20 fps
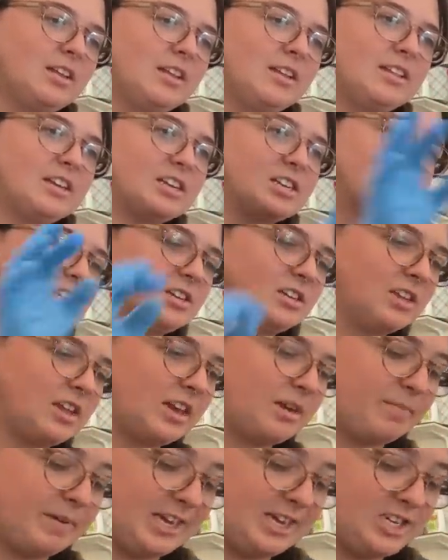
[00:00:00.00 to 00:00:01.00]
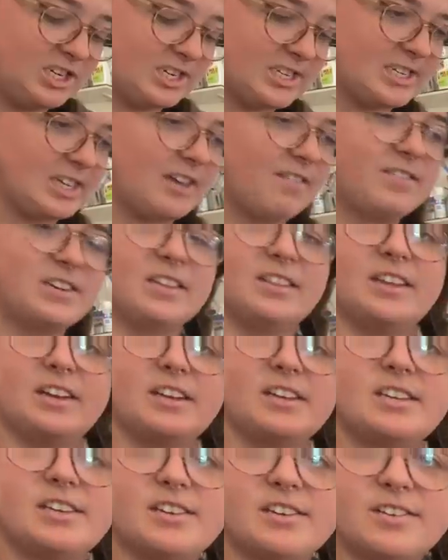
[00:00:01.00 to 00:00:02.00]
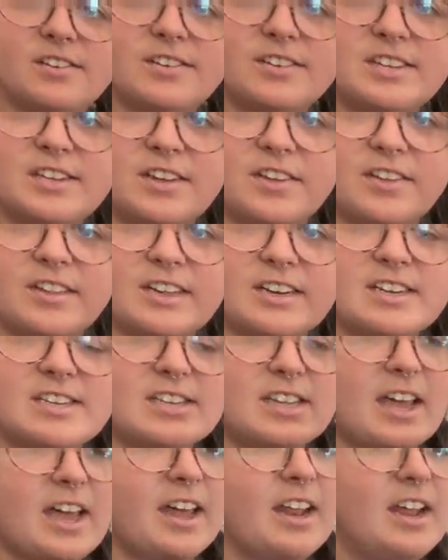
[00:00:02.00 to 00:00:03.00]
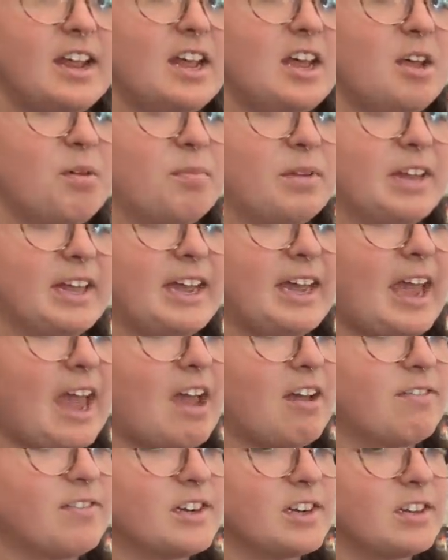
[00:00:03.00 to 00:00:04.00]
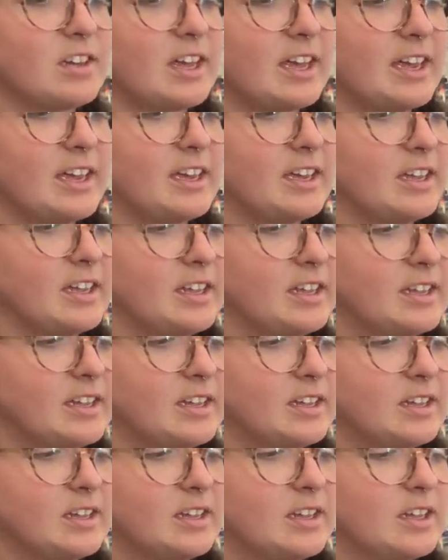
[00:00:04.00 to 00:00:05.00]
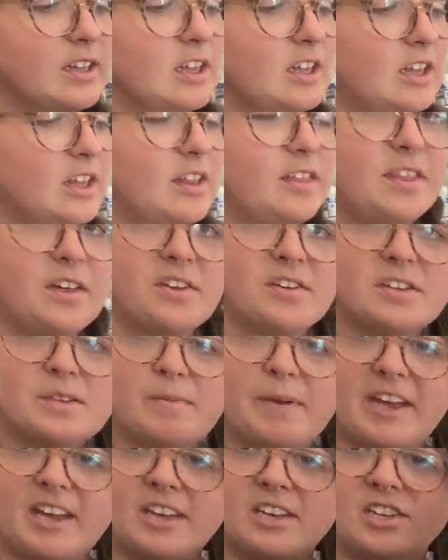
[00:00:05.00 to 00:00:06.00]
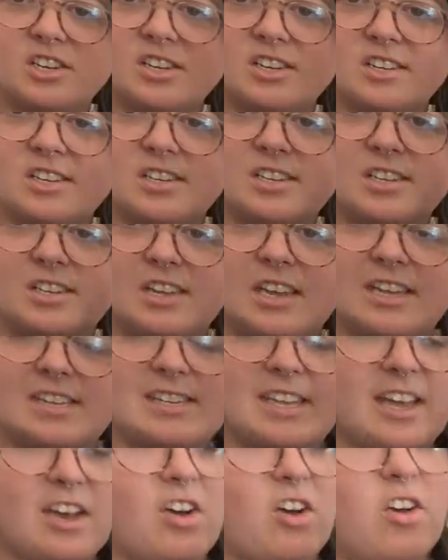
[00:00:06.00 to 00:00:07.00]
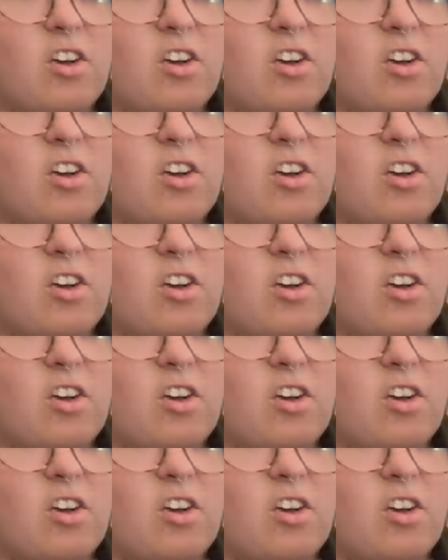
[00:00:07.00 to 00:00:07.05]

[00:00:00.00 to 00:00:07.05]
There's still a lot of pages left in there too, so there's that. But like after like those pages, it's like